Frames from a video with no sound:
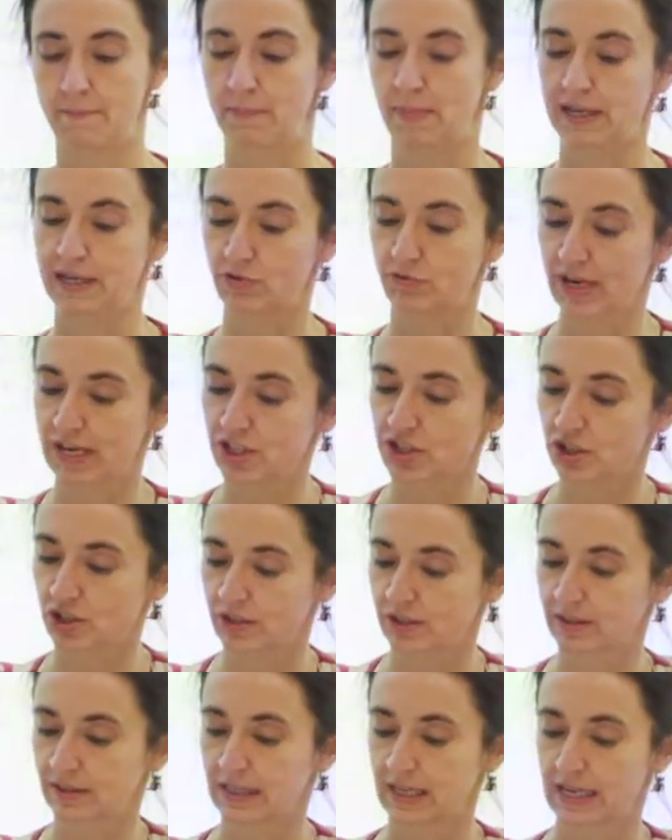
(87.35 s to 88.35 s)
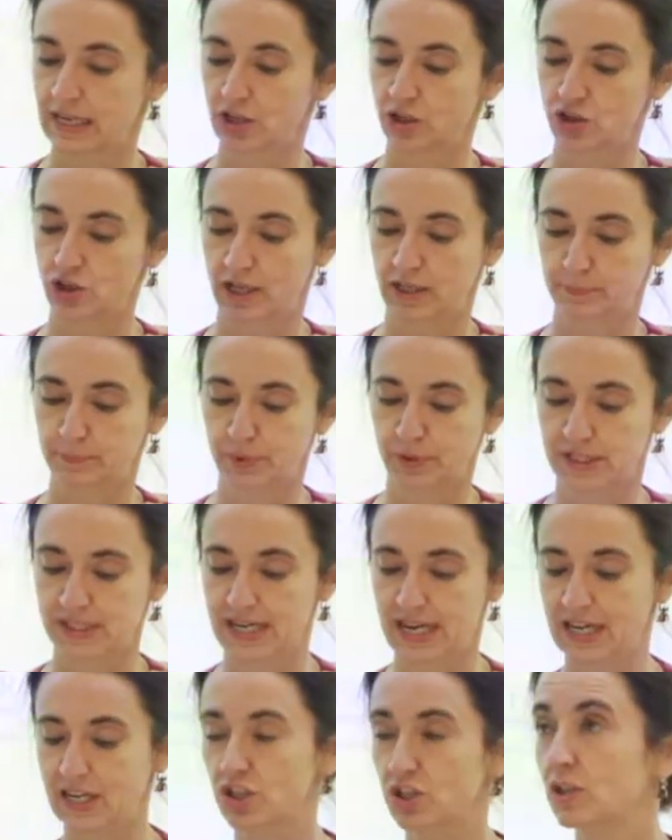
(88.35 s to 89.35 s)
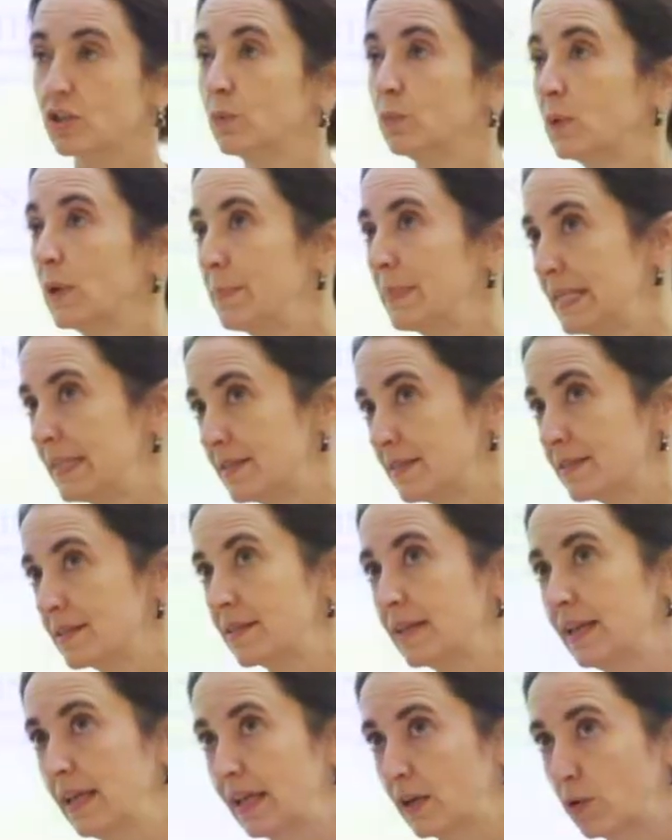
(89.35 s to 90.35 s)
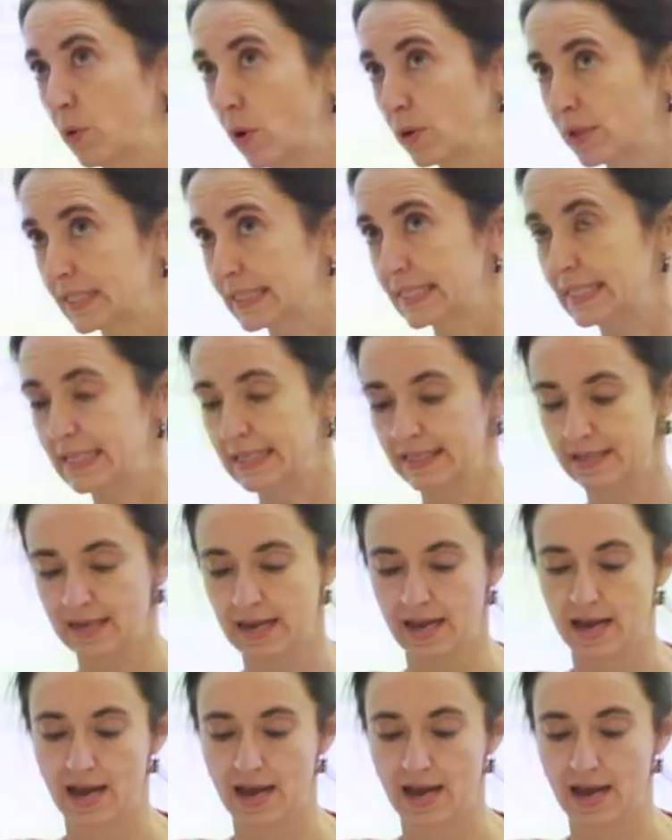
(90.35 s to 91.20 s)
migration, child protection, women's equality,